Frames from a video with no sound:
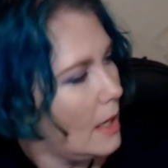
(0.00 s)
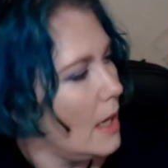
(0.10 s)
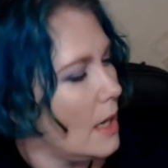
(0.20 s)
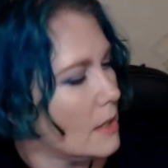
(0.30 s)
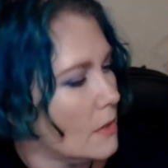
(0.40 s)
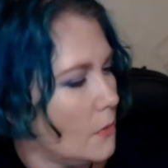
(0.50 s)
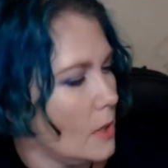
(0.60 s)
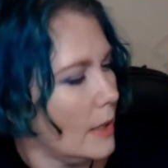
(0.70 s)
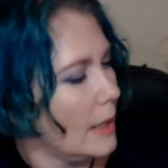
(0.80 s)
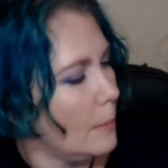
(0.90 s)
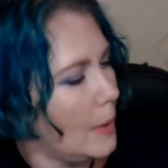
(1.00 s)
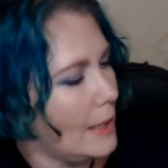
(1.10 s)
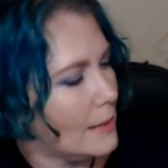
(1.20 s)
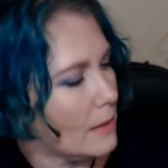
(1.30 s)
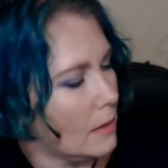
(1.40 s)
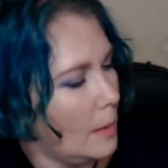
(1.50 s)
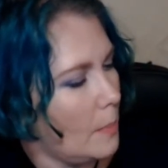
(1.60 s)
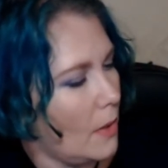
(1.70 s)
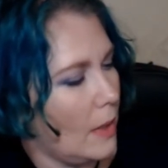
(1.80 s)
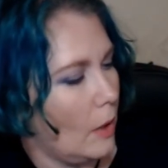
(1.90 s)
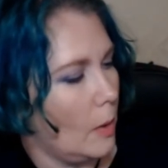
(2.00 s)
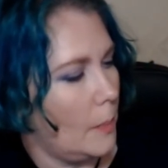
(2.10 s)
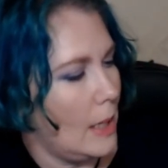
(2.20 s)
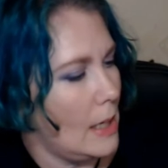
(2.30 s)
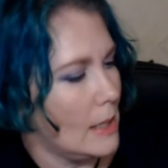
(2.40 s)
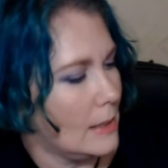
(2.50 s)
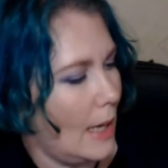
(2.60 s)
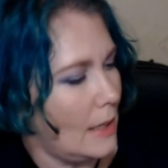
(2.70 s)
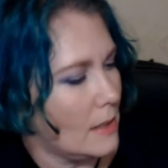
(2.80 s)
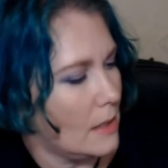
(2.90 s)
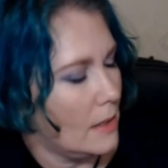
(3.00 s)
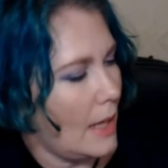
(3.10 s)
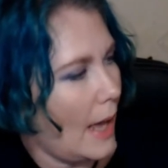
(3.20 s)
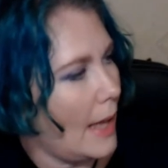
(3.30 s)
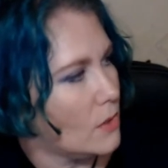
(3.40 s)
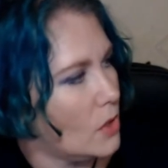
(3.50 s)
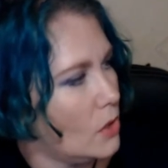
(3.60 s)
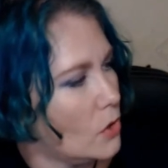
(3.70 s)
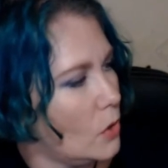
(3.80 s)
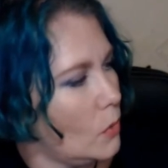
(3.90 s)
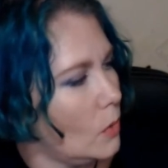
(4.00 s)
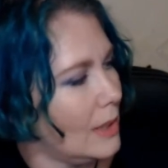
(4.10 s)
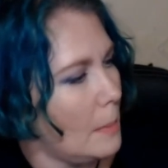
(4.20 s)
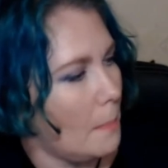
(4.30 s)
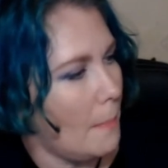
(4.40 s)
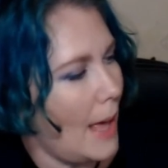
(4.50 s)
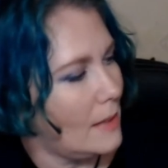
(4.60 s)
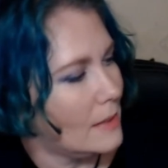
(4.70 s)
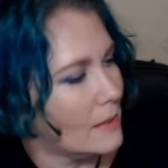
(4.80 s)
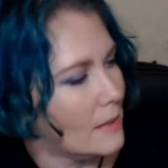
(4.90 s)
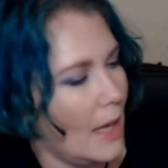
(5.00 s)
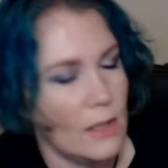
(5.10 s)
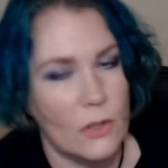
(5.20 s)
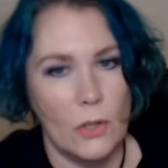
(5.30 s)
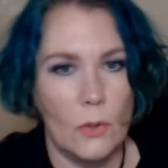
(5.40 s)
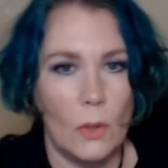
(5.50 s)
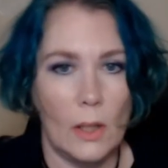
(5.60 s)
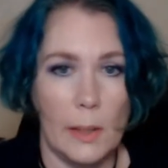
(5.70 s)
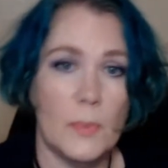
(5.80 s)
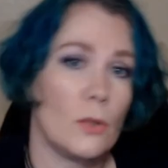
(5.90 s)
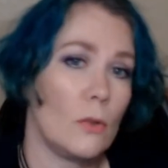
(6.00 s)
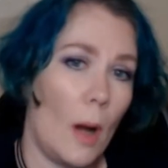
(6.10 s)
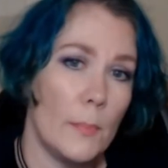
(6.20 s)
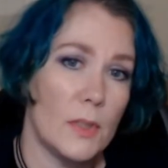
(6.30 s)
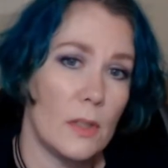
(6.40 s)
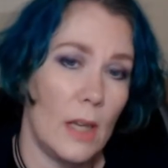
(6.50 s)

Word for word: Is a 4-piece lip therapy set that has 2 lip masks and 2 lip scrubs.